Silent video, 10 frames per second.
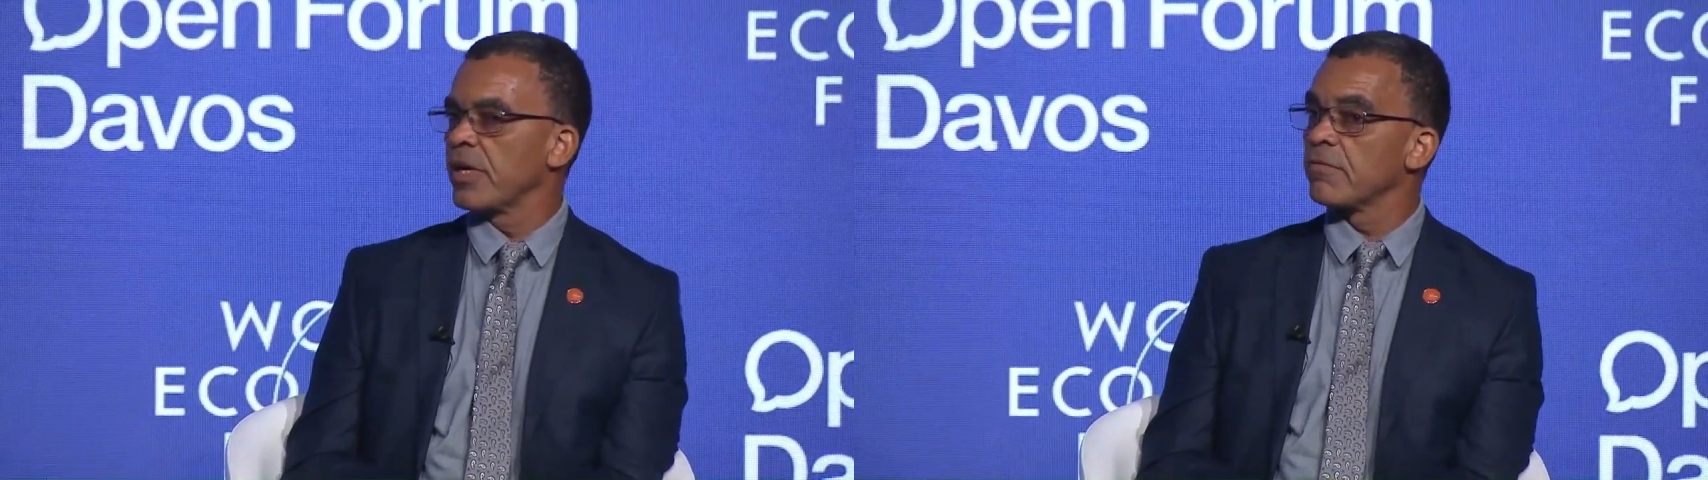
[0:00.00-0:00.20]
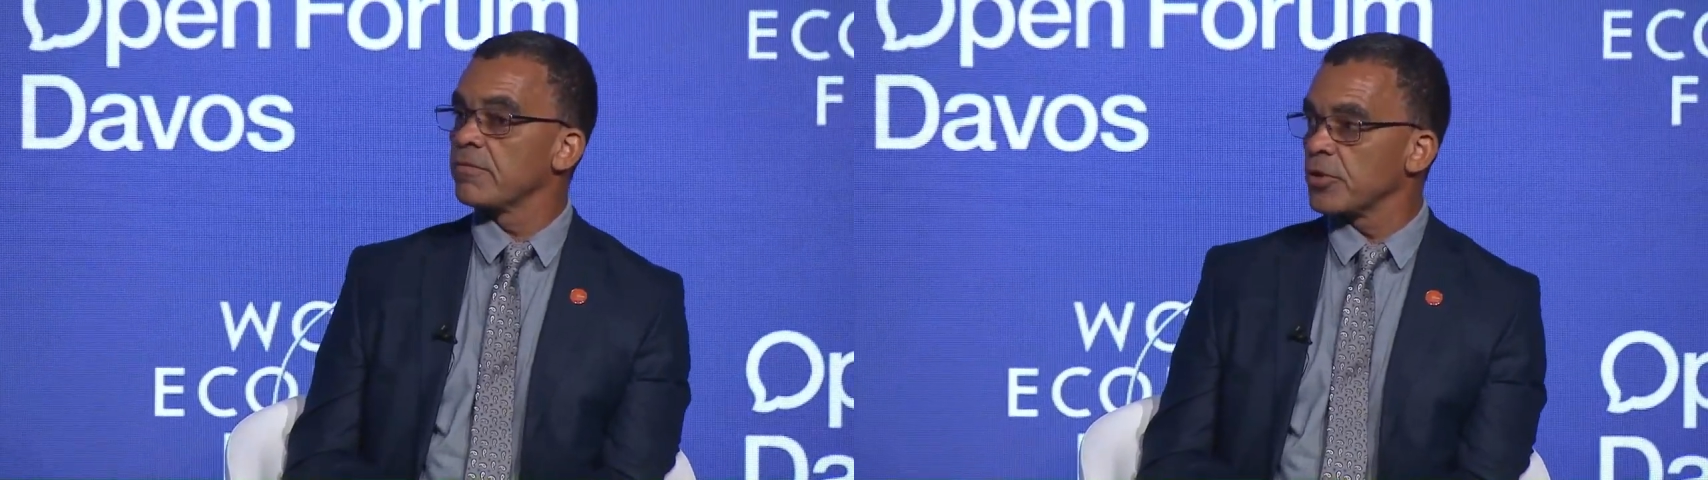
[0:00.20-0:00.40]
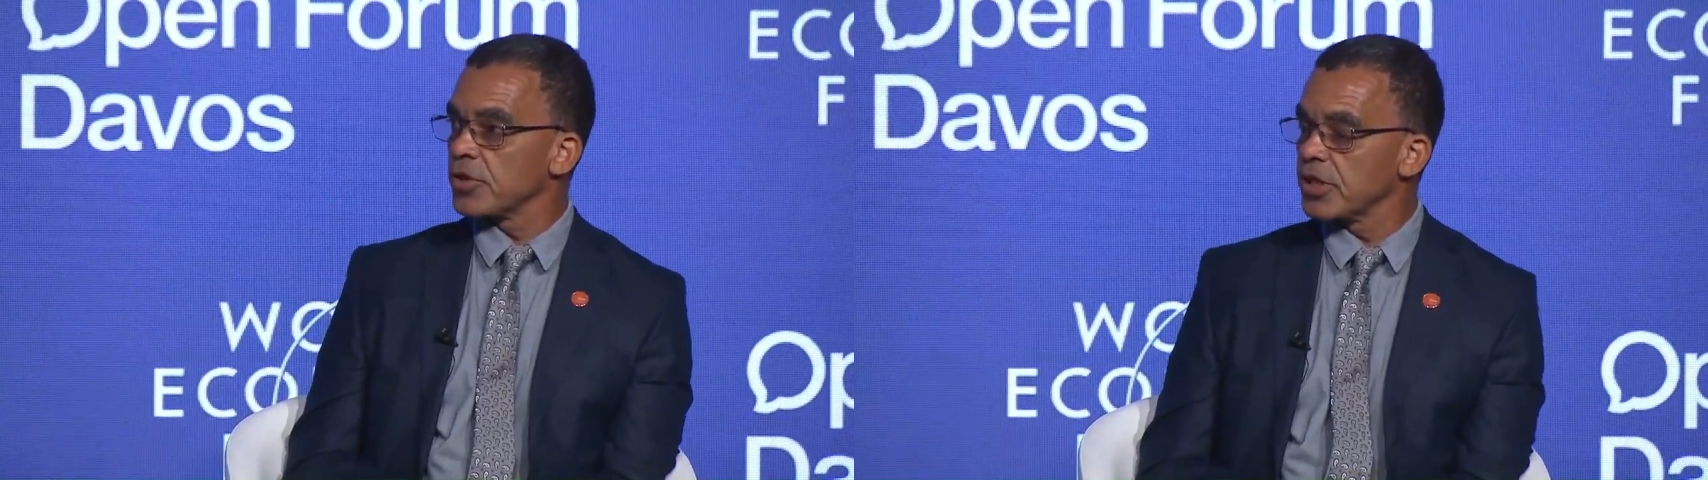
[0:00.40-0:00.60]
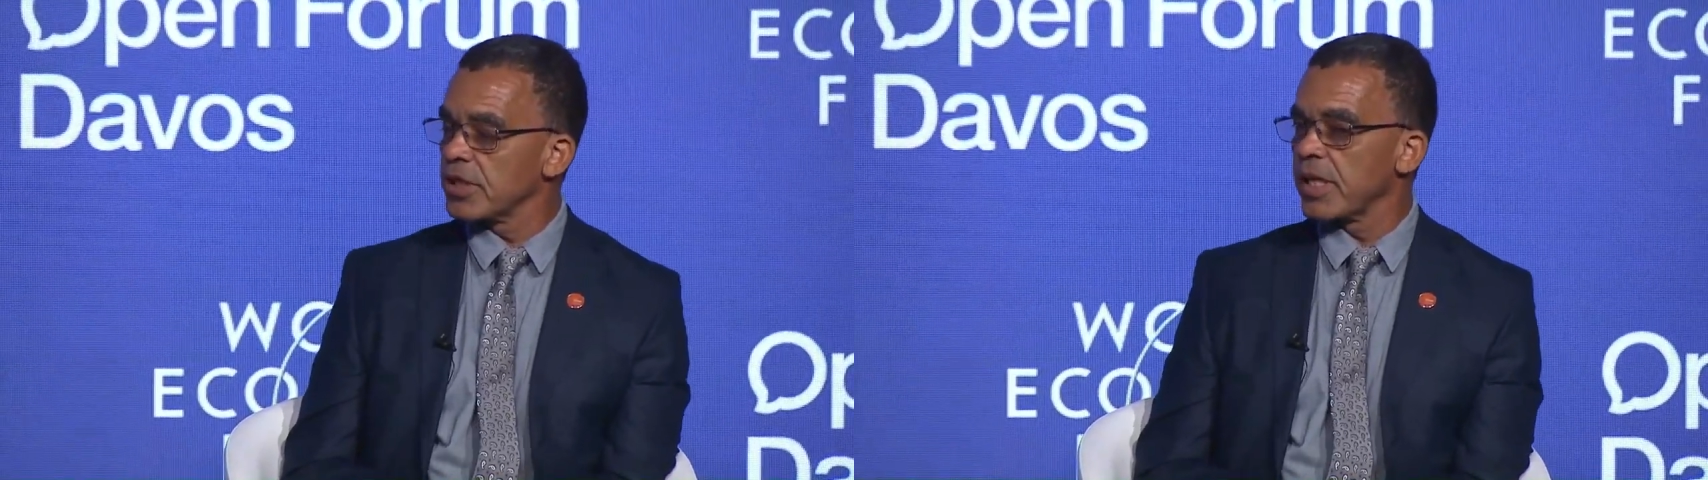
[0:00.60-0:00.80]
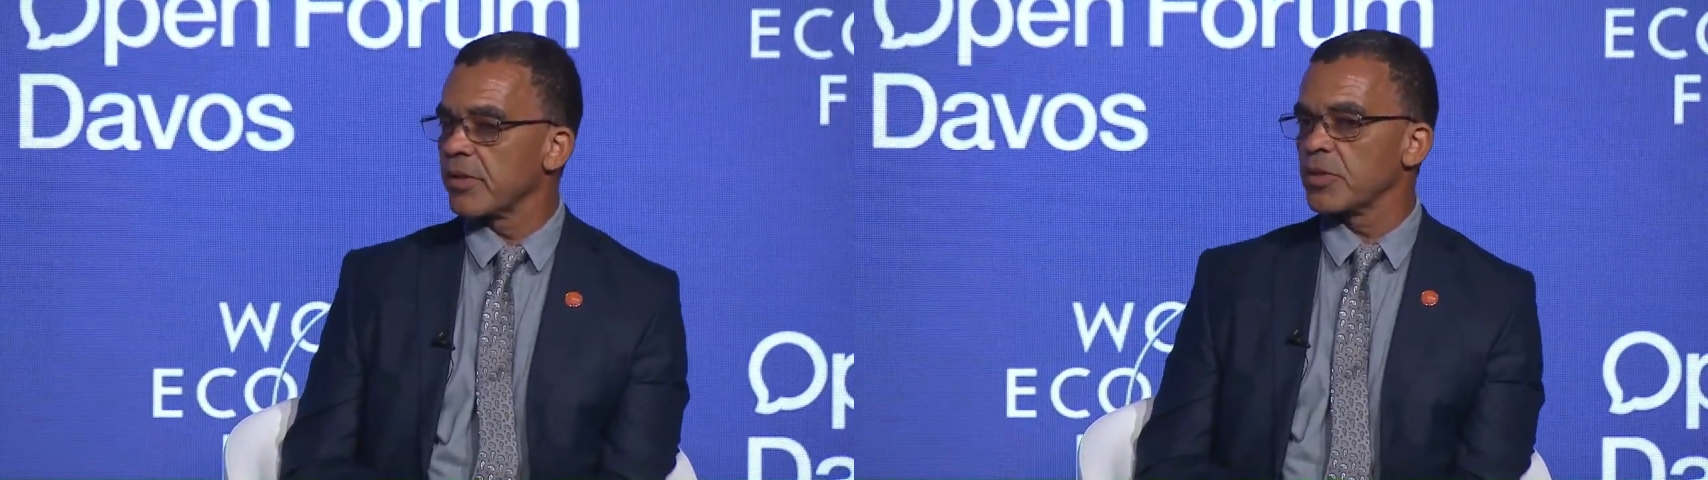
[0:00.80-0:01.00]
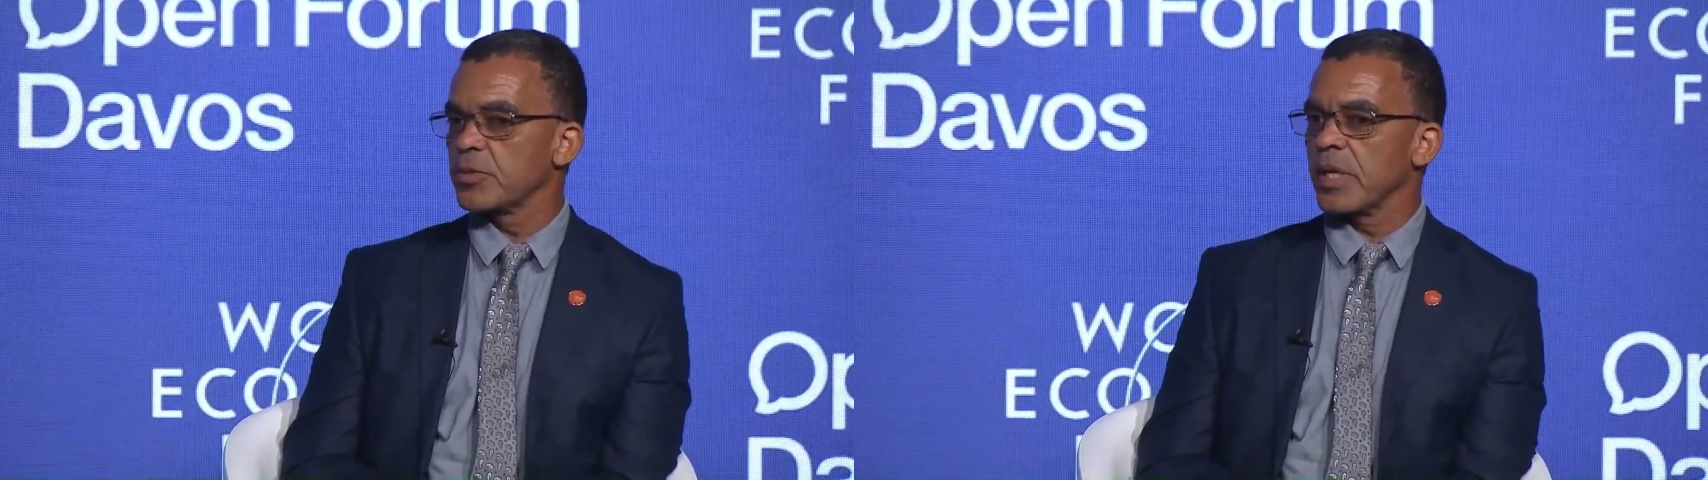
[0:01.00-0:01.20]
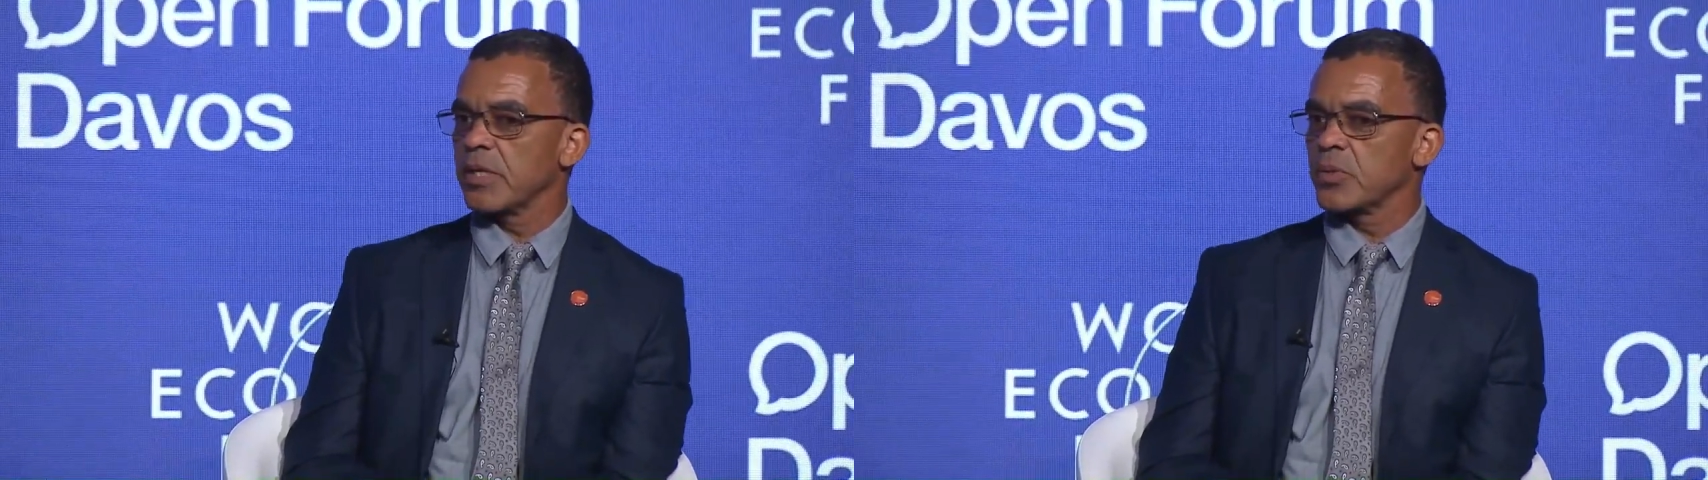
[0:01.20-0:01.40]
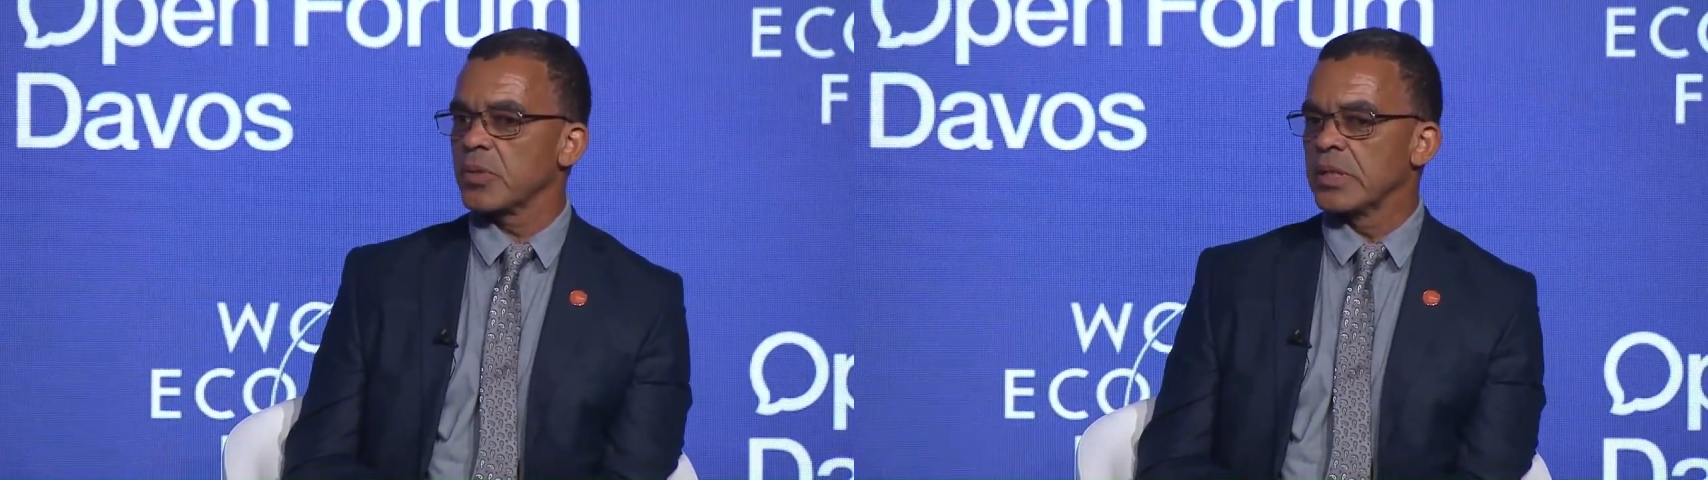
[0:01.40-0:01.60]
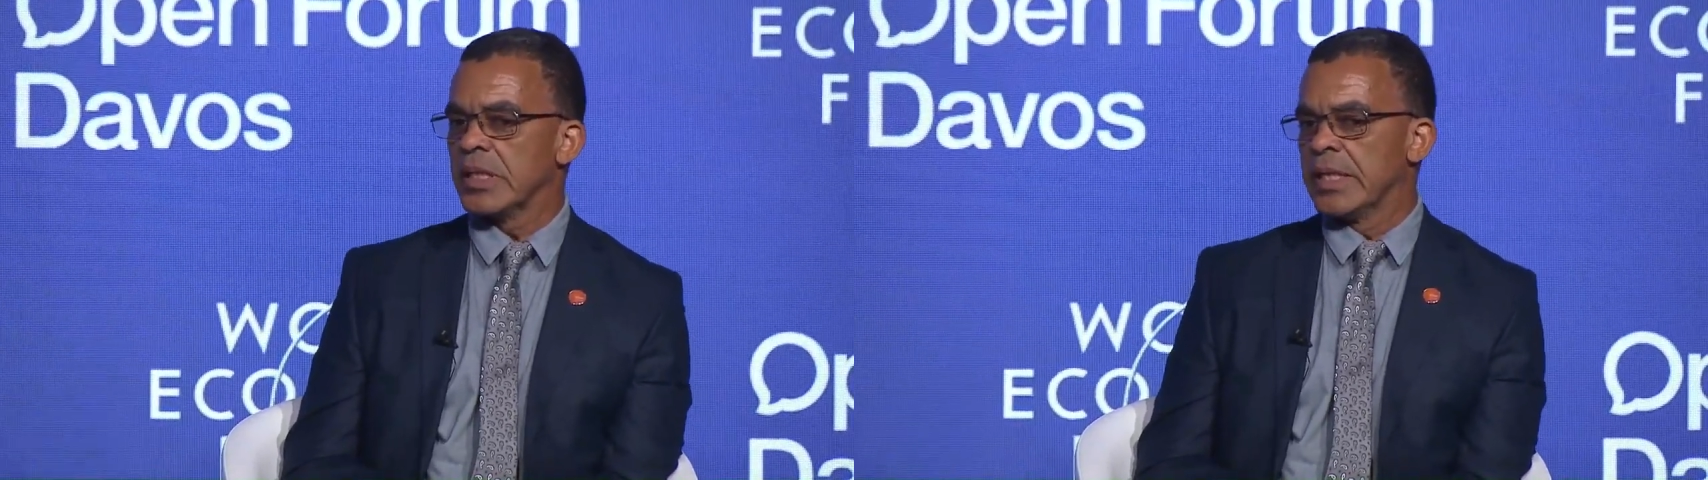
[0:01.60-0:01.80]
unfortunate in that respect when